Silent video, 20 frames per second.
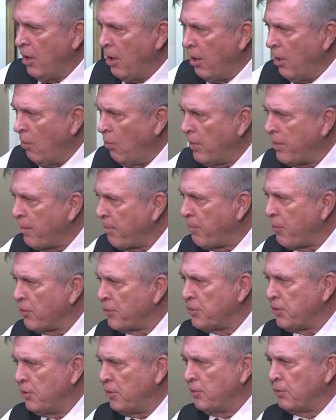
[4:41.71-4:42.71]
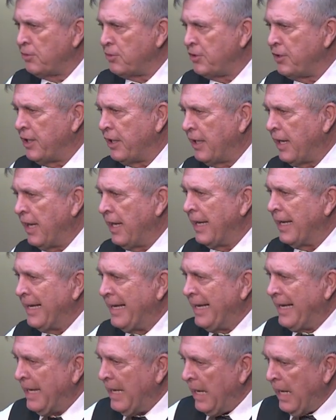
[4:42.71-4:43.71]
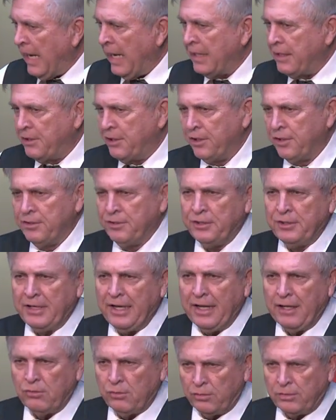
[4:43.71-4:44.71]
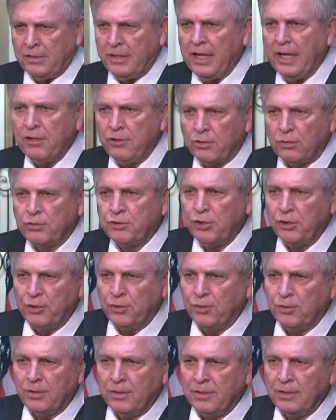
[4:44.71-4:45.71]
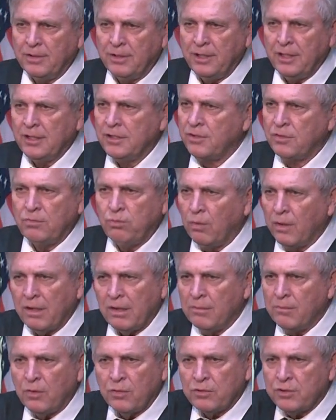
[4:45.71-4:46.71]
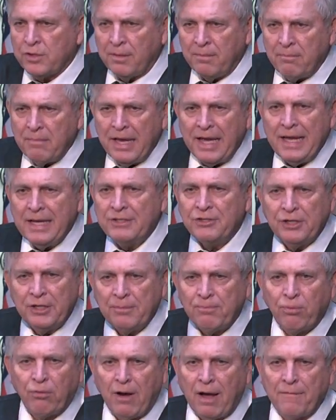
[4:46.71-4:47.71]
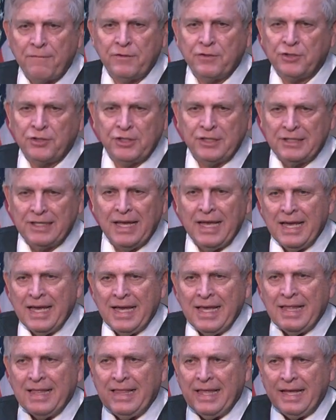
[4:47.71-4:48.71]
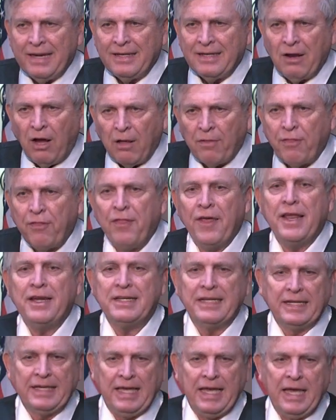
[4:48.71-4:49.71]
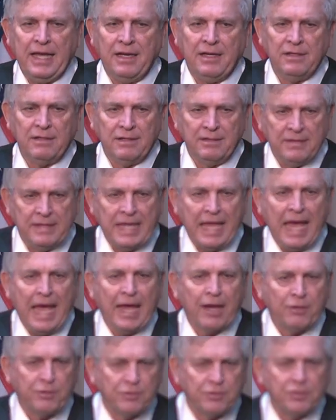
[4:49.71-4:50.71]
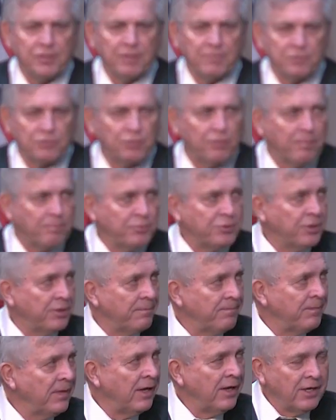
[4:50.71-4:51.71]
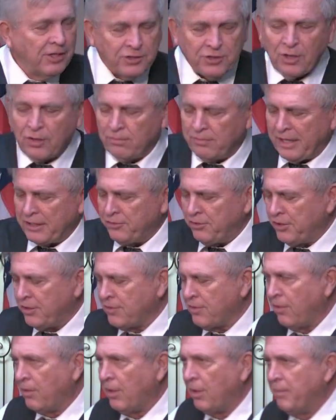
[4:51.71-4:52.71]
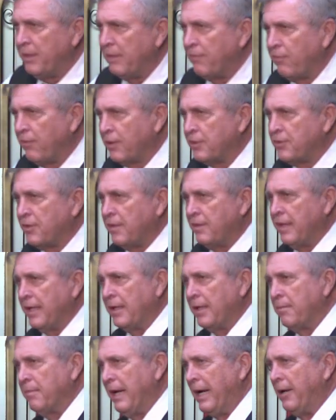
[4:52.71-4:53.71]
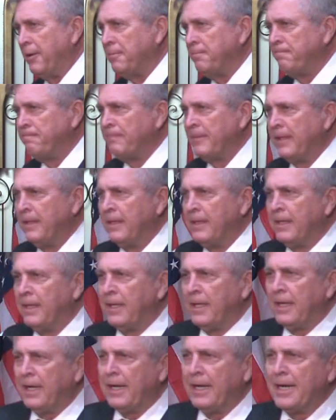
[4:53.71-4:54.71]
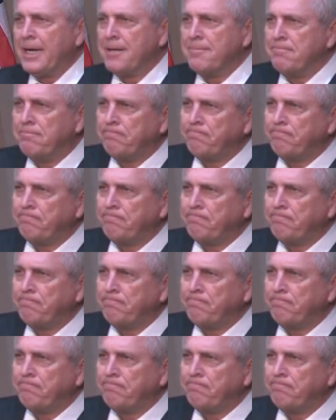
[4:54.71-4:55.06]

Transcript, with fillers: with a person who is seeking, I'd turn you Daniel, Daniel 2. It's one of the most amazing prophecies that authenticate the accuracy of Scripture. So that's just a little bit for us to think about. Um,